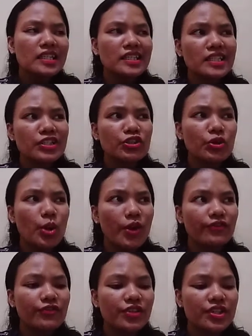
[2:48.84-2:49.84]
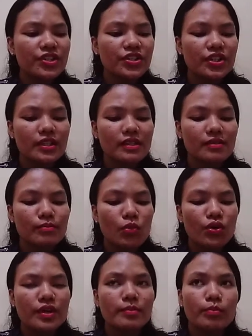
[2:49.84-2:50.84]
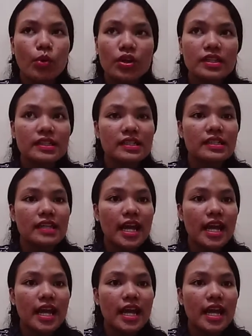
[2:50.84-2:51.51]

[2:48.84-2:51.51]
each of which is more important